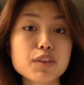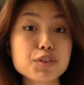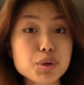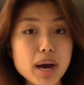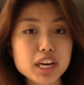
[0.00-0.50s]

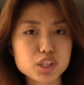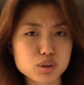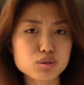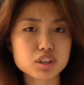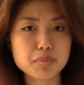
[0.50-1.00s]
you had a
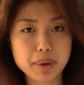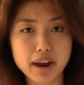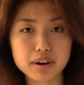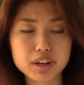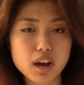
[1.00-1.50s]
YouTube
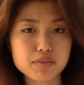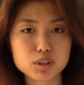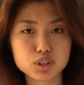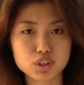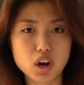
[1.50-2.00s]
parody of
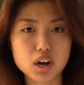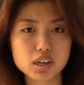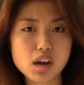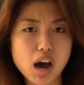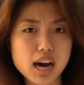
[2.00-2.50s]
your
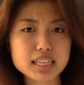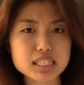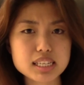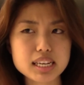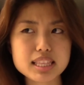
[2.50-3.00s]
song,
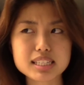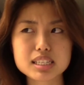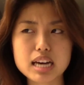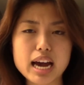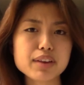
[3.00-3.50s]
honestly, that's
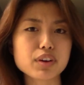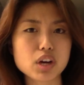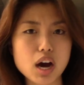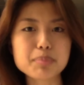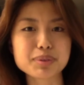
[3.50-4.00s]
kind of a
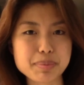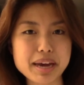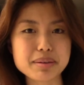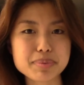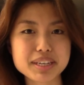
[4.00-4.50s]

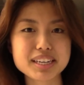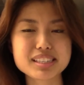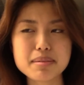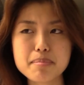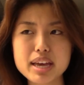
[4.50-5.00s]
compliment because
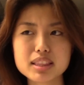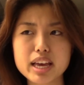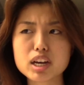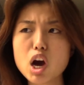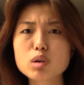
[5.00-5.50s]
it meant
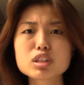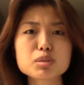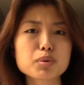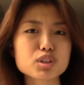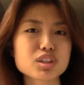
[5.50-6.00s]
like, oh, this
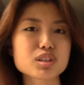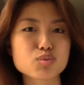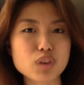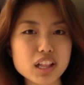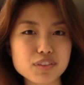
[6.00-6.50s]
person is
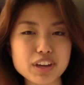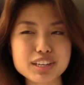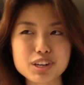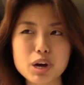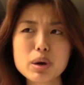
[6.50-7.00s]
relevant,
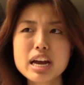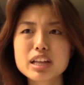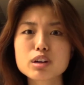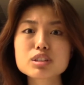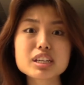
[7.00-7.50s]
you know?
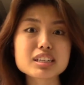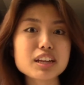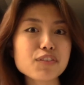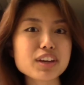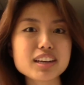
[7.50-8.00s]
They're
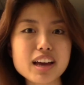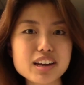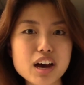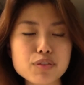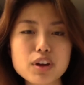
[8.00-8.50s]
significant enough